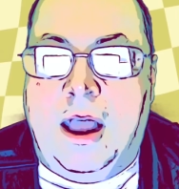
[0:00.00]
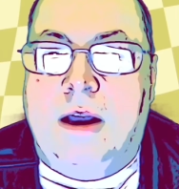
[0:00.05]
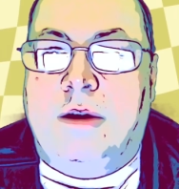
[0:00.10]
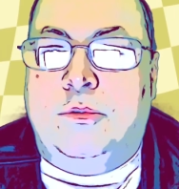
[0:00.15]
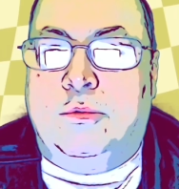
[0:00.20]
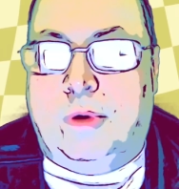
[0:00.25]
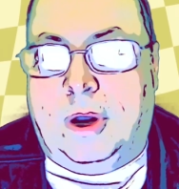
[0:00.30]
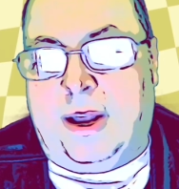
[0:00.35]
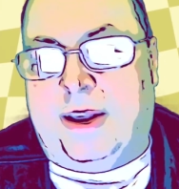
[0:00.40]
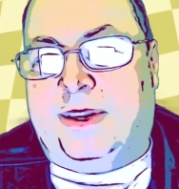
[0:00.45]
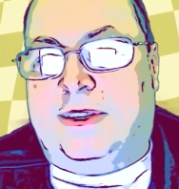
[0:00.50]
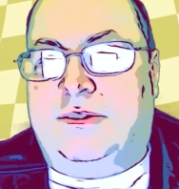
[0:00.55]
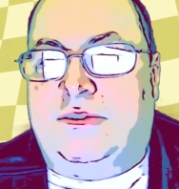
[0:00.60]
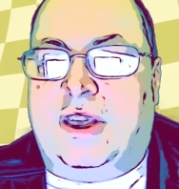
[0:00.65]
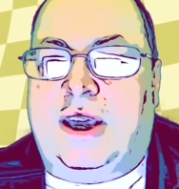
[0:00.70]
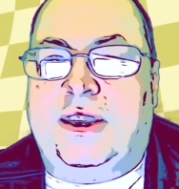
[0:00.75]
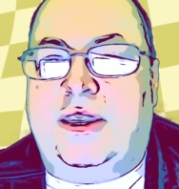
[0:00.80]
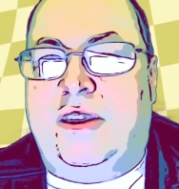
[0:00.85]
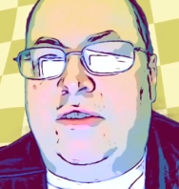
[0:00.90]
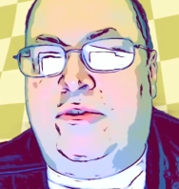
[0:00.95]
Right,
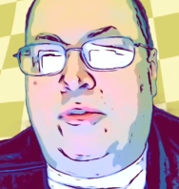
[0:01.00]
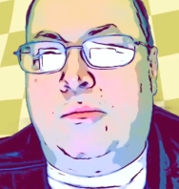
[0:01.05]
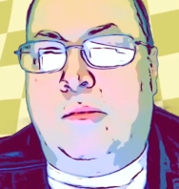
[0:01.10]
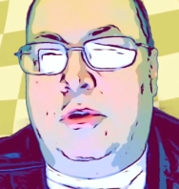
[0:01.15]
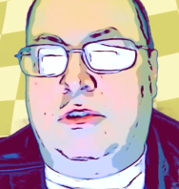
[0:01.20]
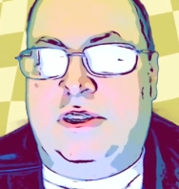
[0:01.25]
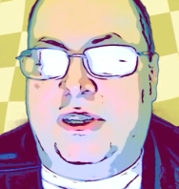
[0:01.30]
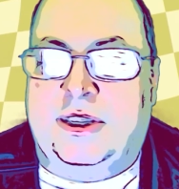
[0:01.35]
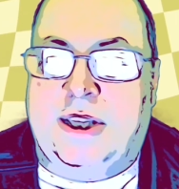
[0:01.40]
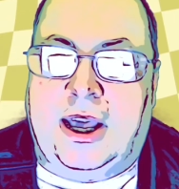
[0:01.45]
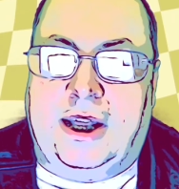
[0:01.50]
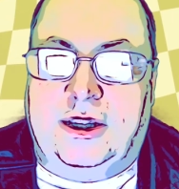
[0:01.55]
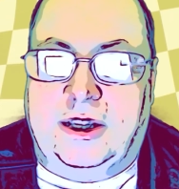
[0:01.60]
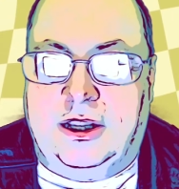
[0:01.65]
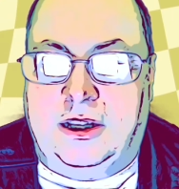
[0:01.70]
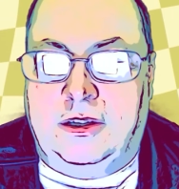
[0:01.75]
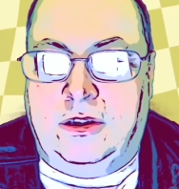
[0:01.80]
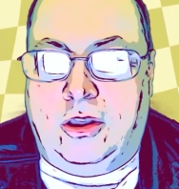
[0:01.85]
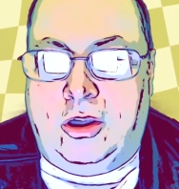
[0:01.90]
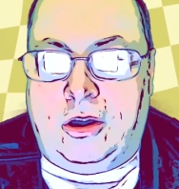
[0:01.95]
thank you for watching that
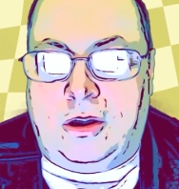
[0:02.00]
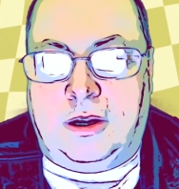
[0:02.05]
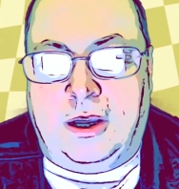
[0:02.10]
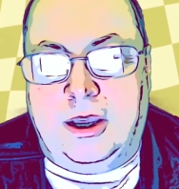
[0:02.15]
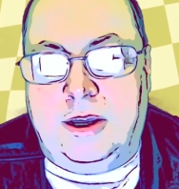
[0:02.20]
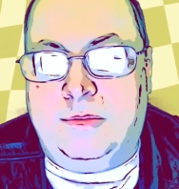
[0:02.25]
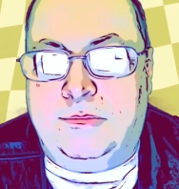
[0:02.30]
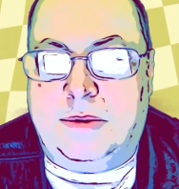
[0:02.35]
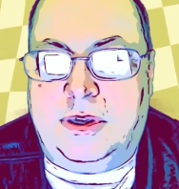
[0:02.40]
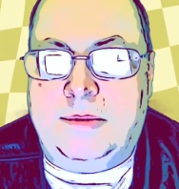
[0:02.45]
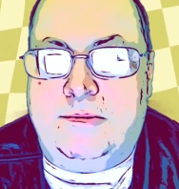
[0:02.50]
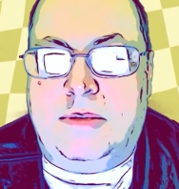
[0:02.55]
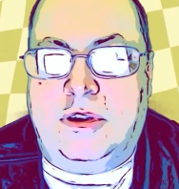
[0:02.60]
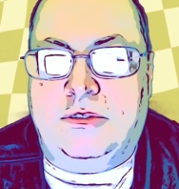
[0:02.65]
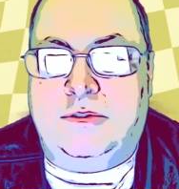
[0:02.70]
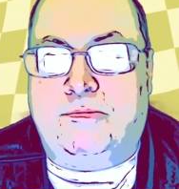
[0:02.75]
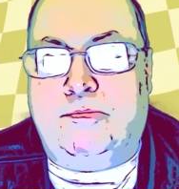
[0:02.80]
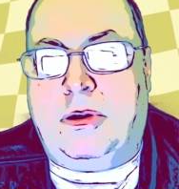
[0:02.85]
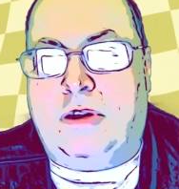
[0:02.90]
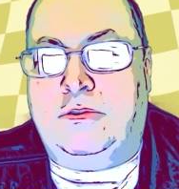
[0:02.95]
little lot. I hope they
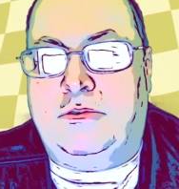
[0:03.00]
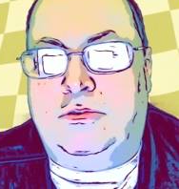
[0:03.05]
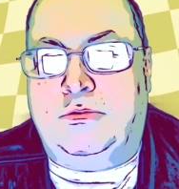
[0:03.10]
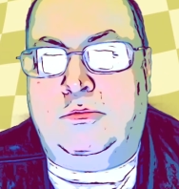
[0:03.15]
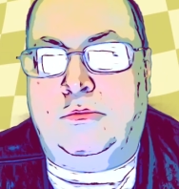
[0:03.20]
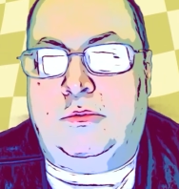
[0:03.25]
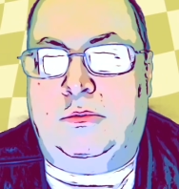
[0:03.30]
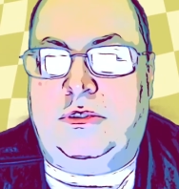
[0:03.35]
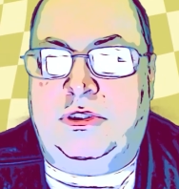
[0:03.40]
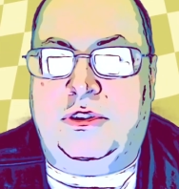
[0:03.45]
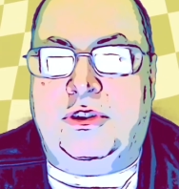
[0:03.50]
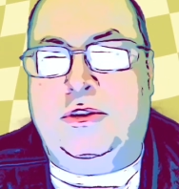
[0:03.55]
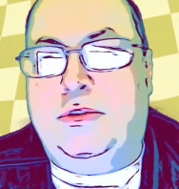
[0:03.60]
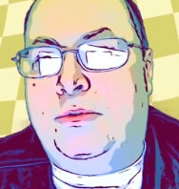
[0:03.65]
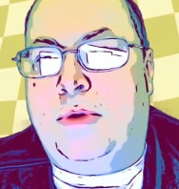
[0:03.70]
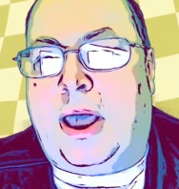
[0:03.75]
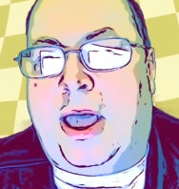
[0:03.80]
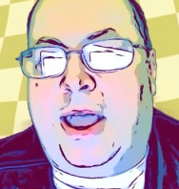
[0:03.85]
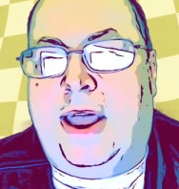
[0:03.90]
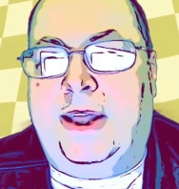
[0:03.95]
both puzzled
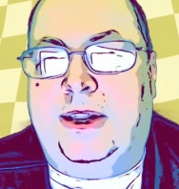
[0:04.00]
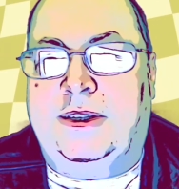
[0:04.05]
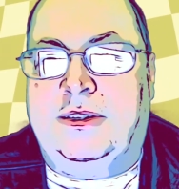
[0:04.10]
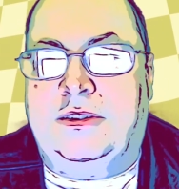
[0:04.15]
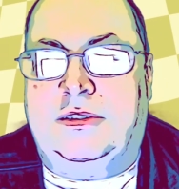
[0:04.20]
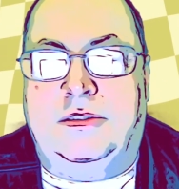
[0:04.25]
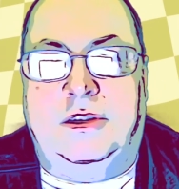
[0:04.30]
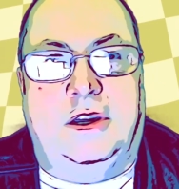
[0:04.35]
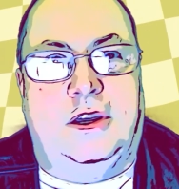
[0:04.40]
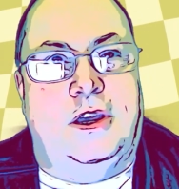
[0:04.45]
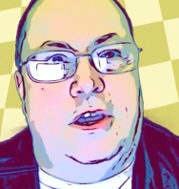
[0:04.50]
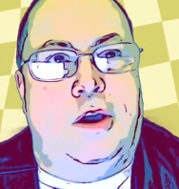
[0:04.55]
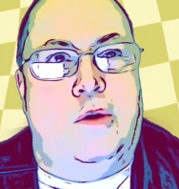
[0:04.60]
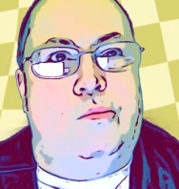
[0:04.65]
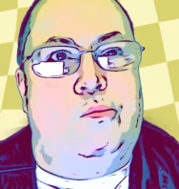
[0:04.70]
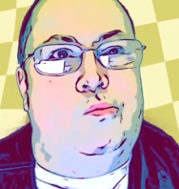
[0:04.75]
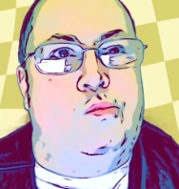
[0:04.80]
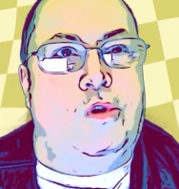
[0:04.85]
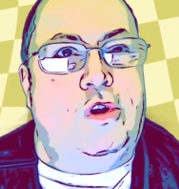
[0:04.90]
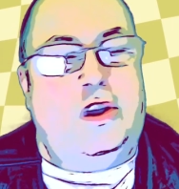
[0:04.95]
you and
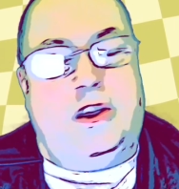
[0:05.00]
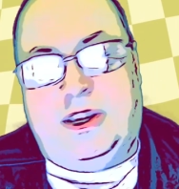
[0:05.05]
were